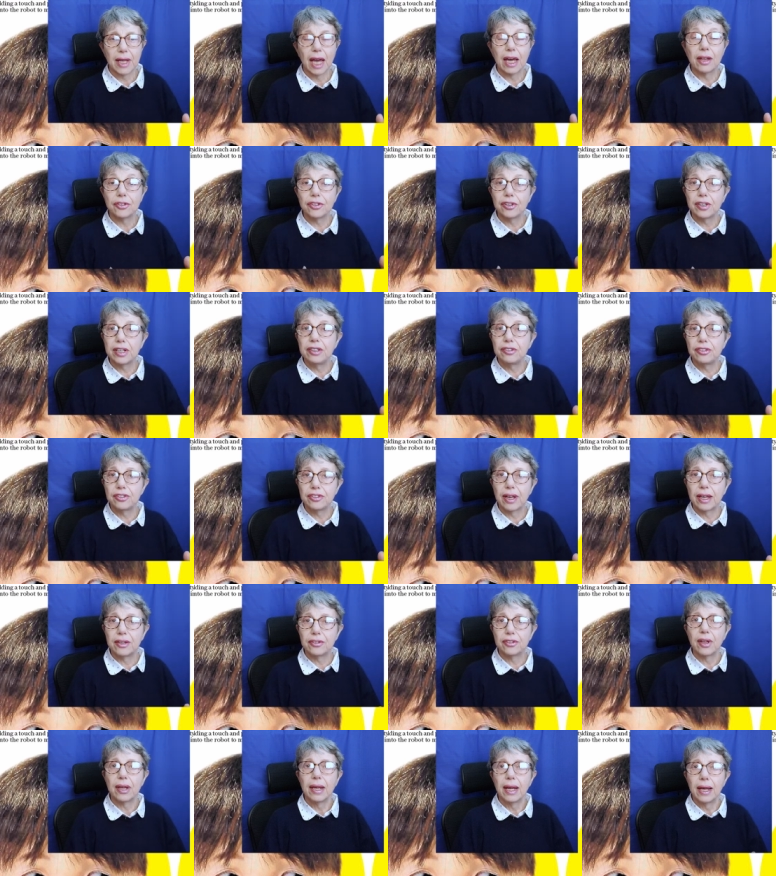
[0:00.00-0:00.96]
As he
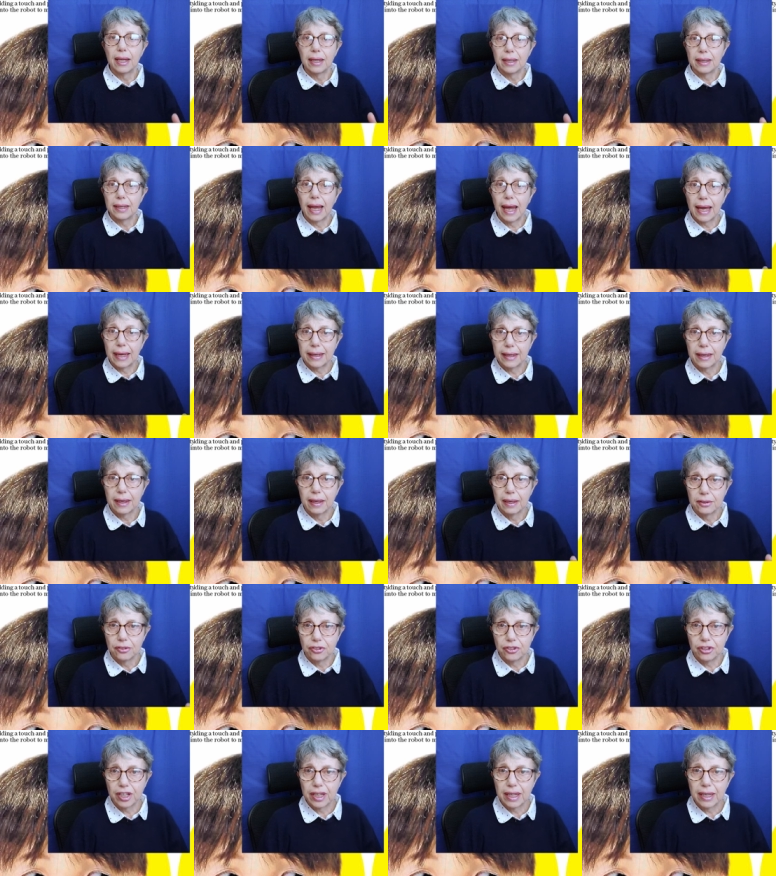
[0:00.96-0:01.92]
says, like
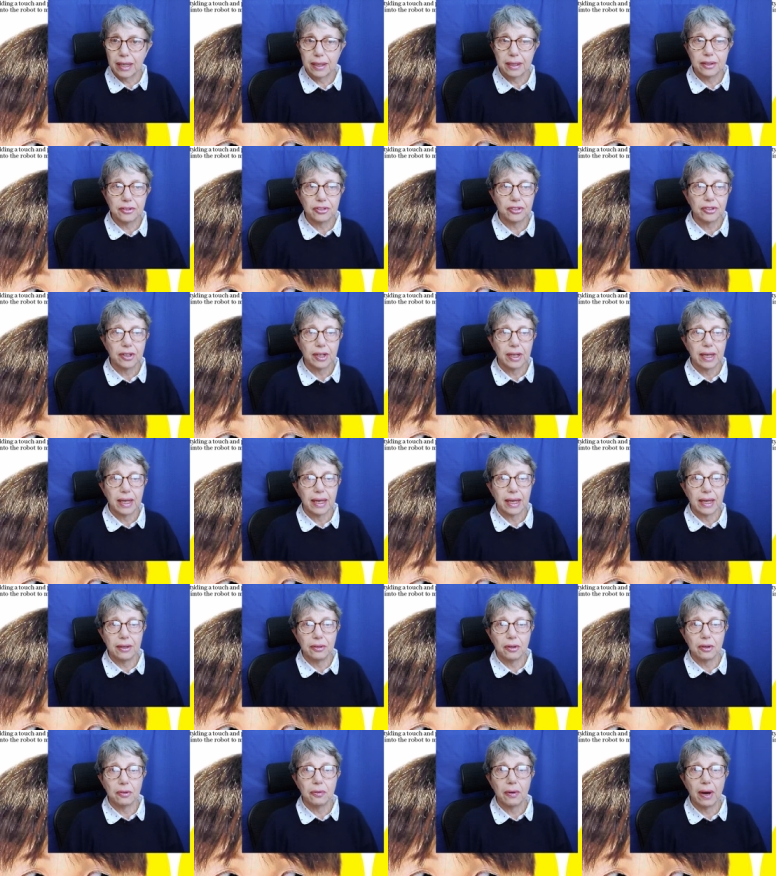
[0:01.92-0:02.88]
tears
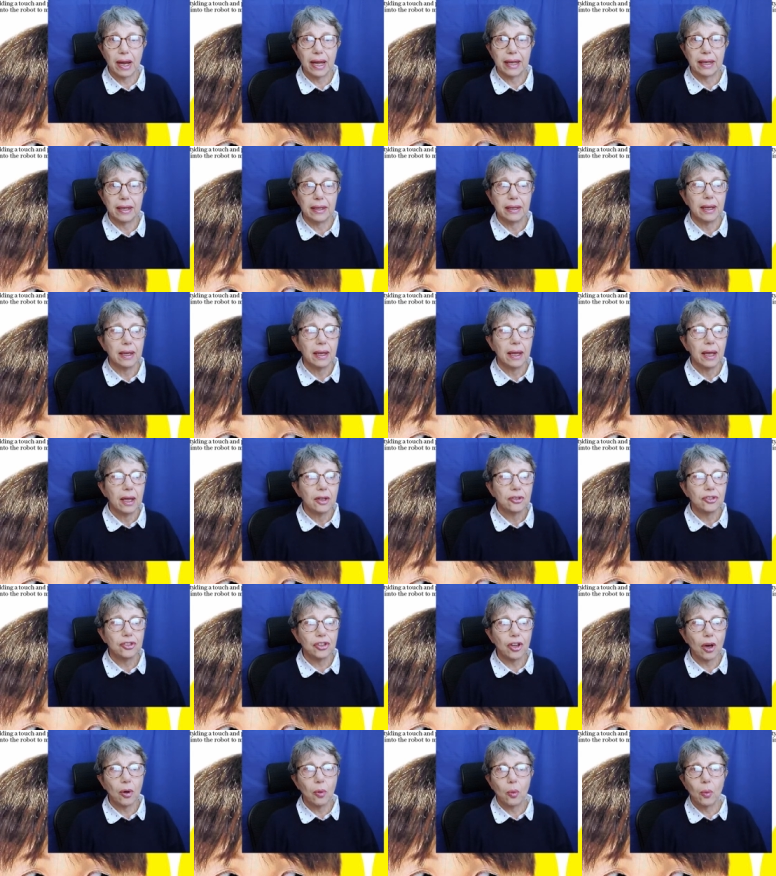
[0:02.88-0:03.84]
in the rain.
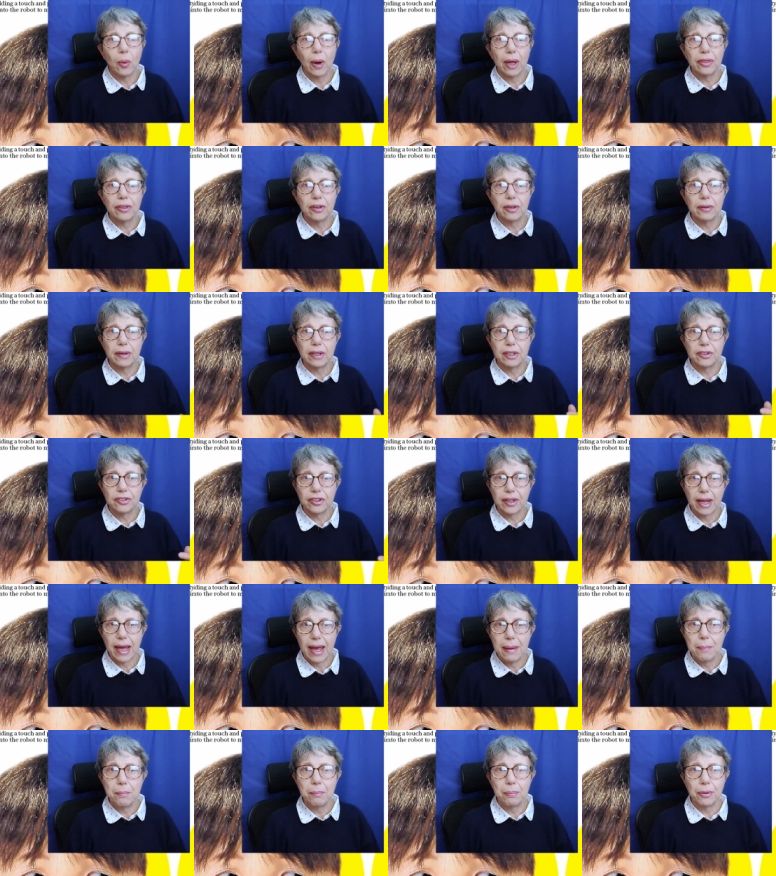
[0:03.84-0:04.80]
So, whether it's
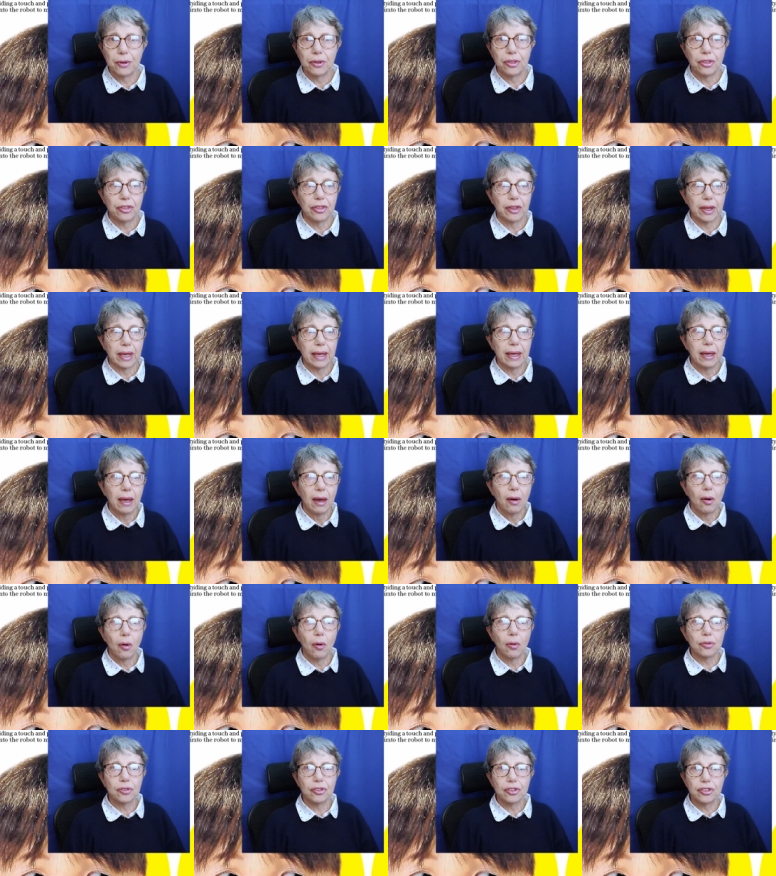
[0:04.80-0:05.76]
empathy
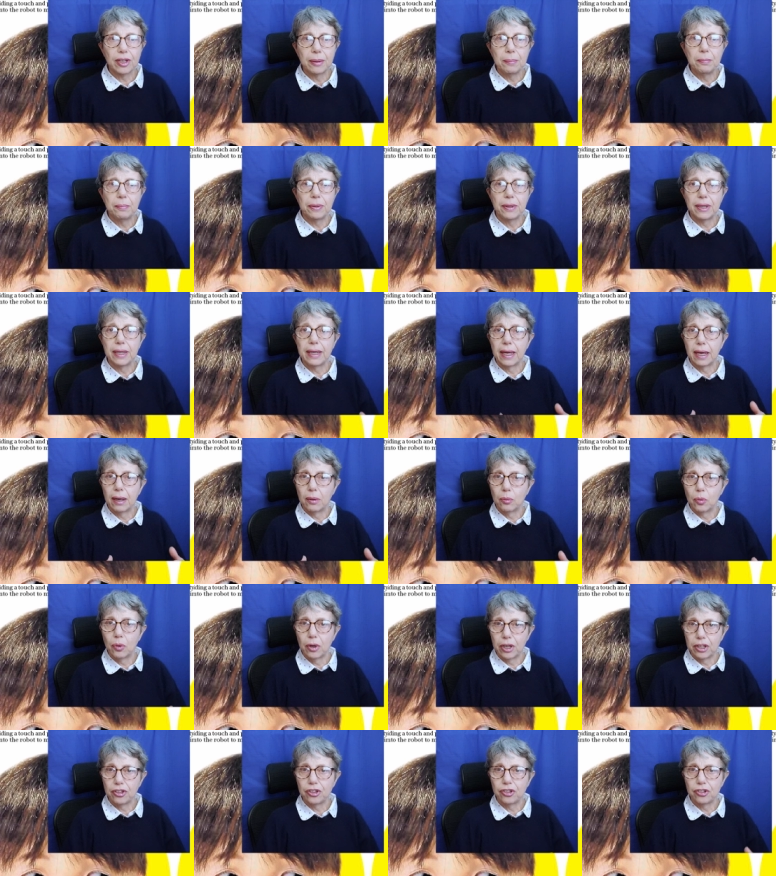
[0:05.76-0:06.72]
or simply a
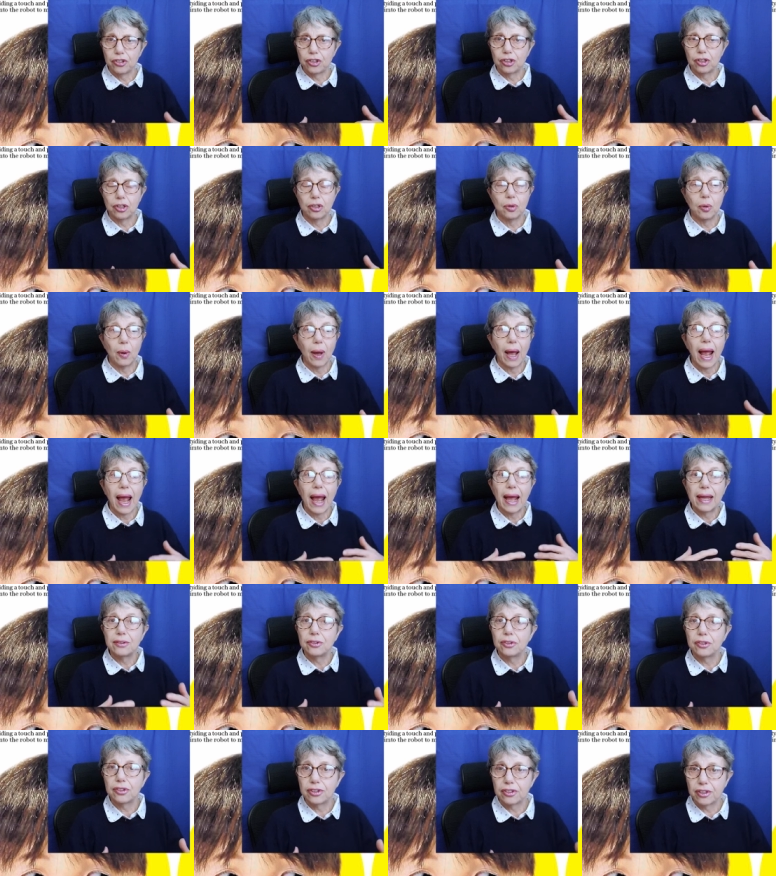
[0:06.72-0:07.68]
wish to
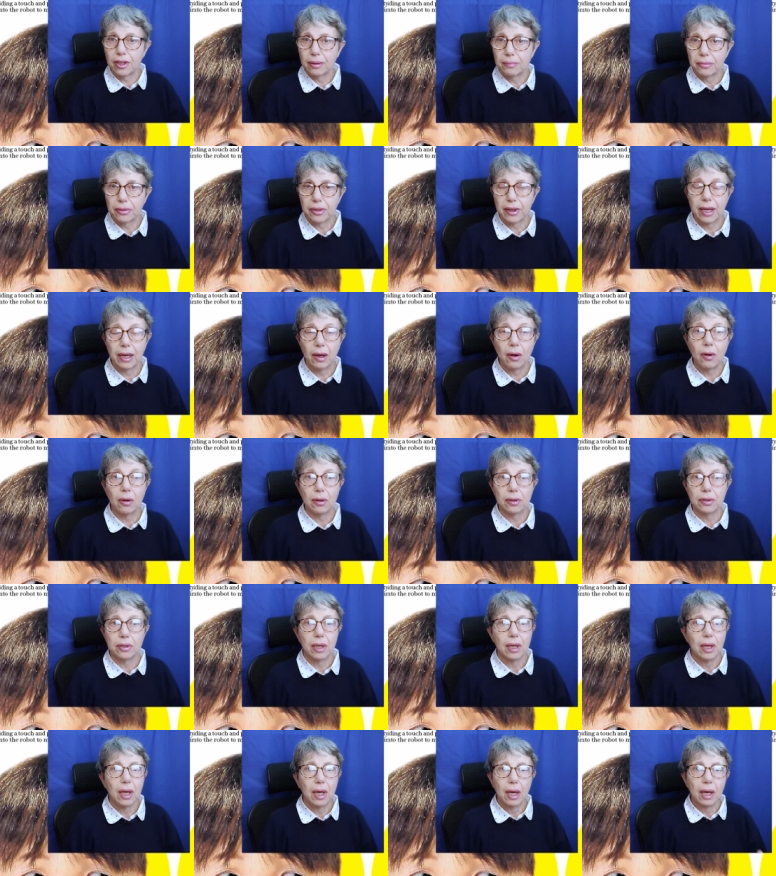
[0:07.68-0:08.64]
hand something
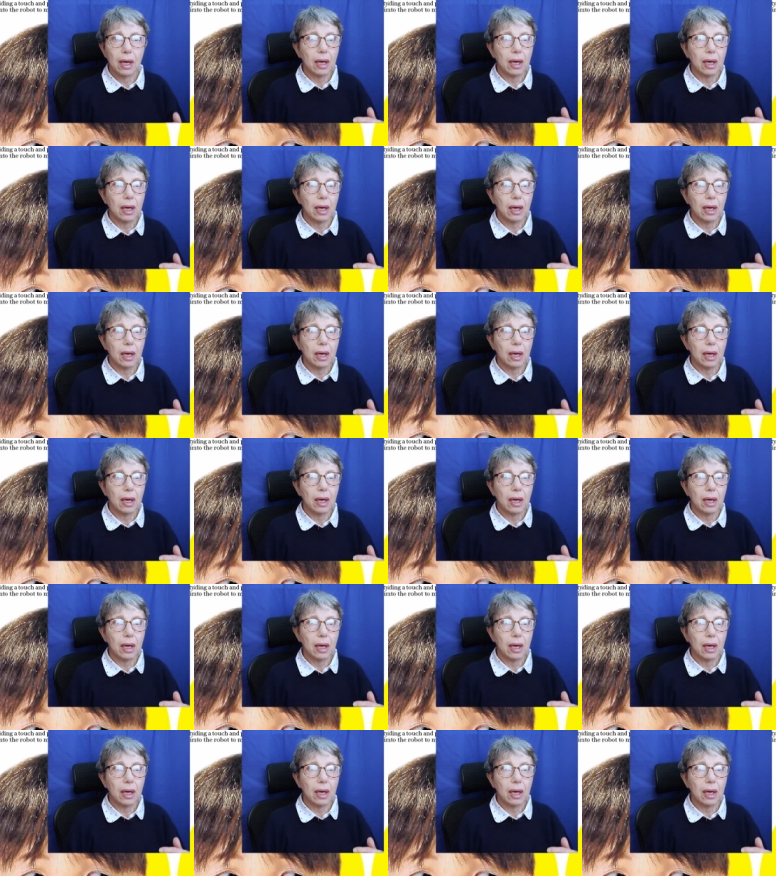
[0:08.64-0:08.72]
on,